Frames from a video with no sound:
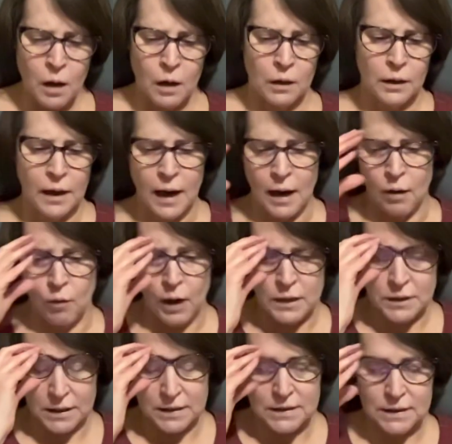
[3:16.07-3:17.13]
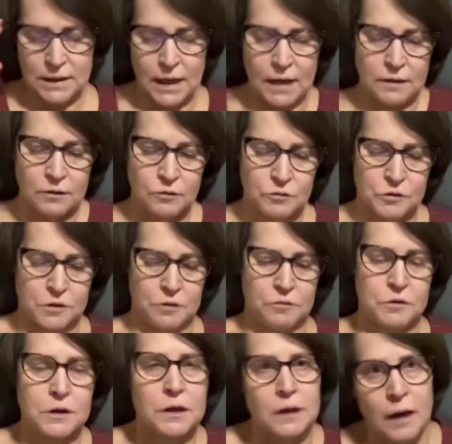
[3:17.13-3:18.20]
Now, as I said,
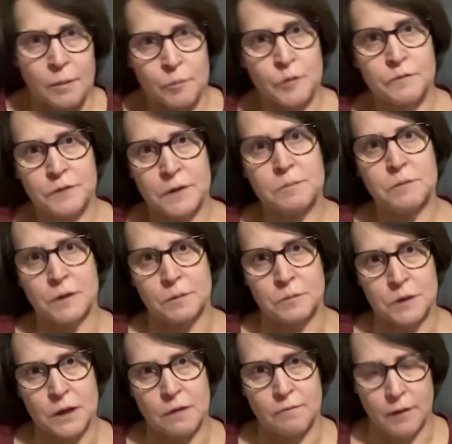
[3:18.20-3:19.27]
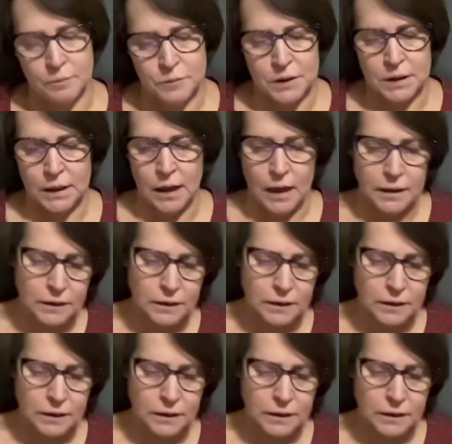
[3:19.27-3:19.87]
there's a number of symptoms of MCI,